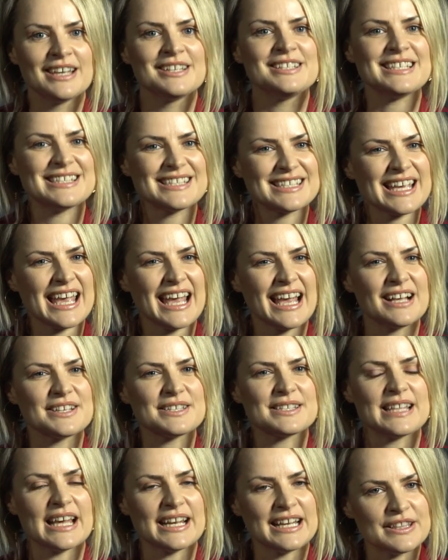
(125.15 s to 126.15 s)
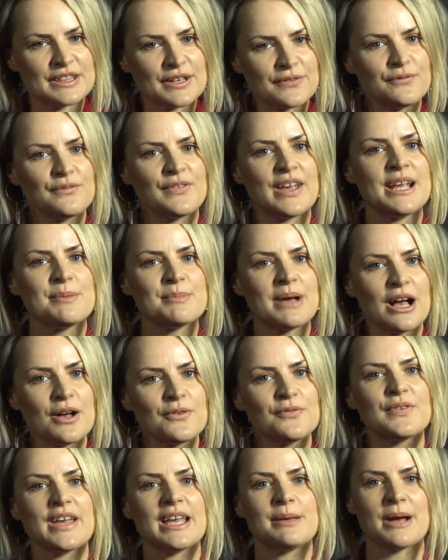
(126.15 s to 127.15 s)
discounts that in the female
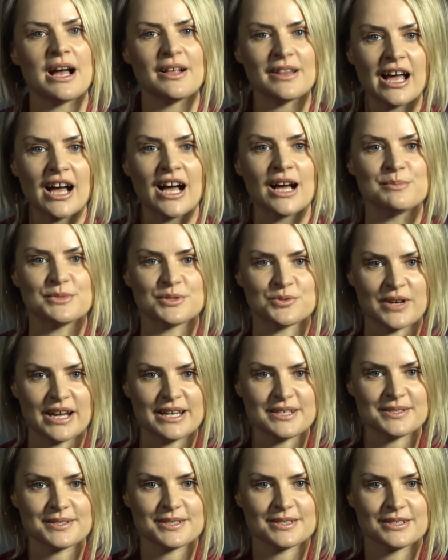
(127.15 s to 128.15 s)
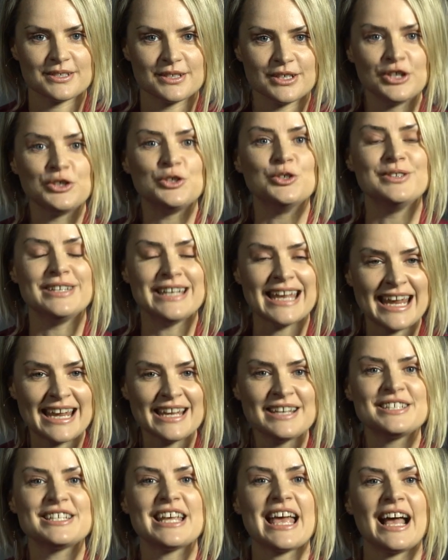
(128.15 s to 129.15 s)
female arms race, you
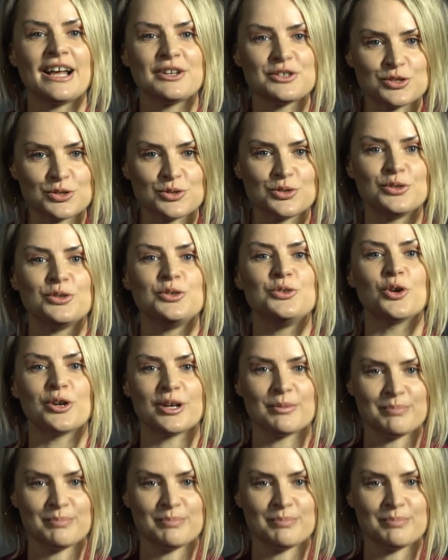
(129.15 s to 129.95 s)
need to outdo your